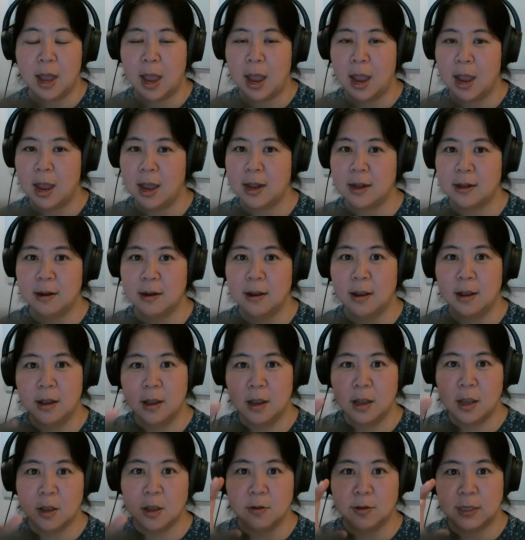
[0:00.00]
And
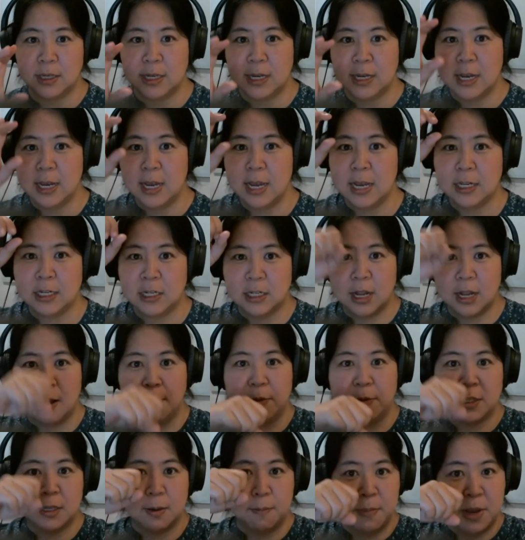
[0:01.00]
you see each
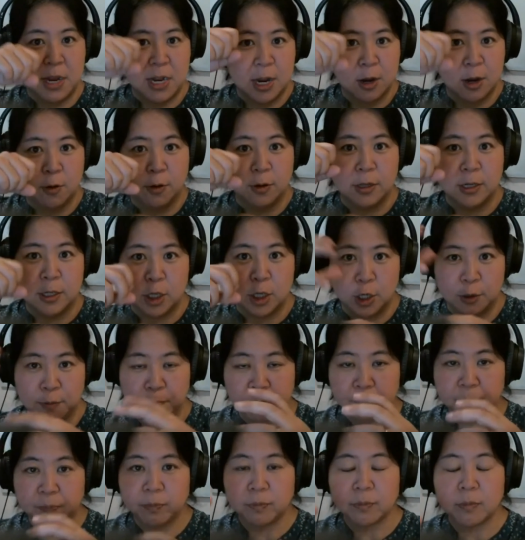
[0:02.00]
time it's a mini
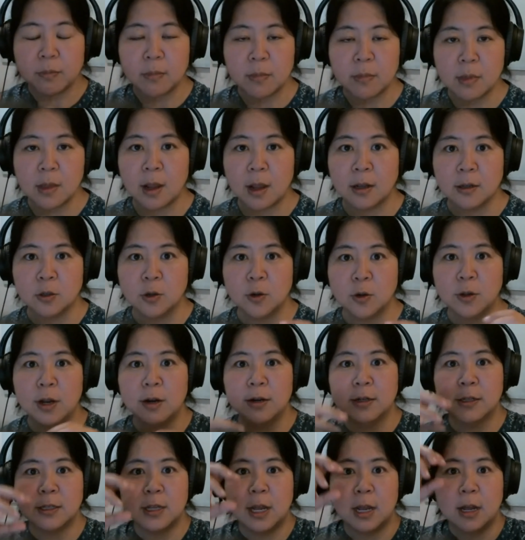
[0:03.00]
collision. So
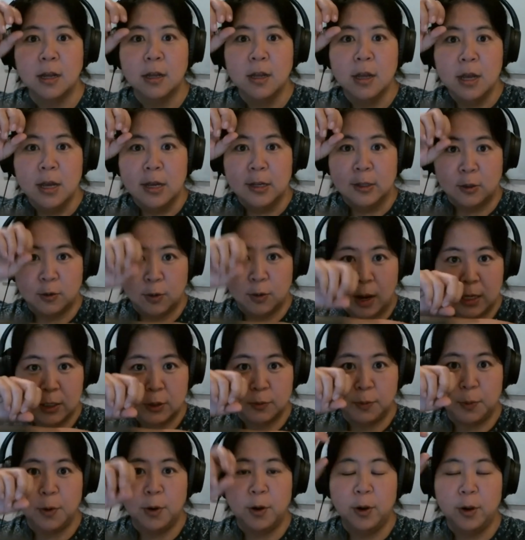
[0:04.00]
there's a
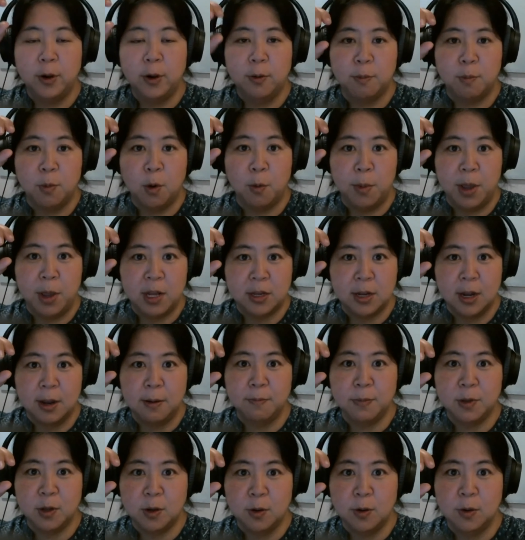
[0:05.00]
transfer
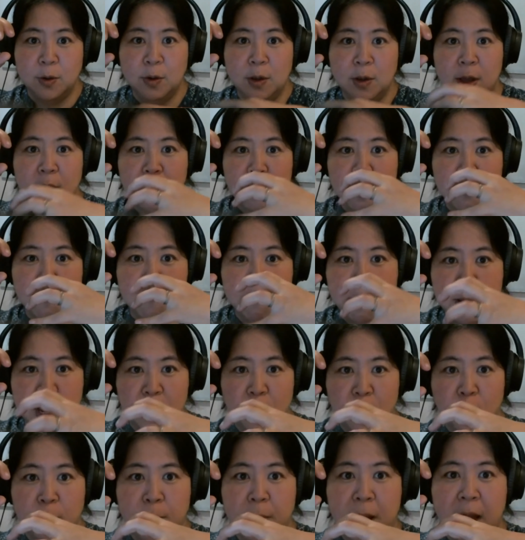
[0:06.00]
momentum to
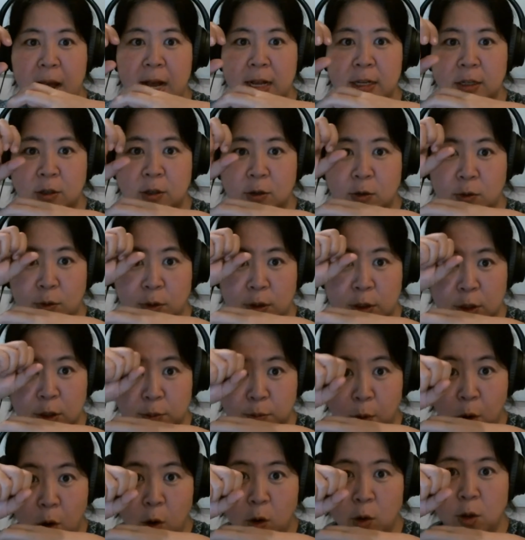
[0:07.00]
bigger mass to a
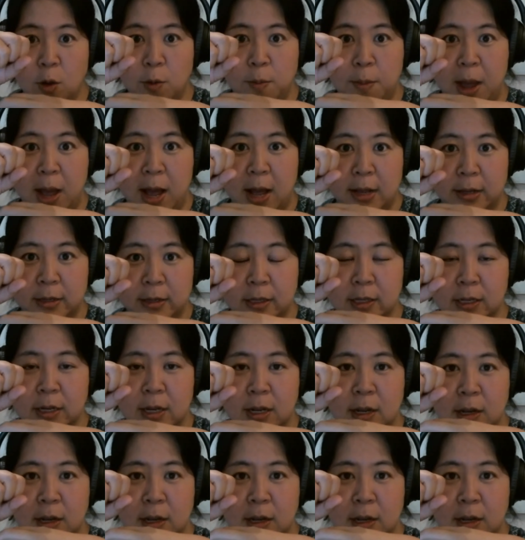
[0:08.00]
smaller mass.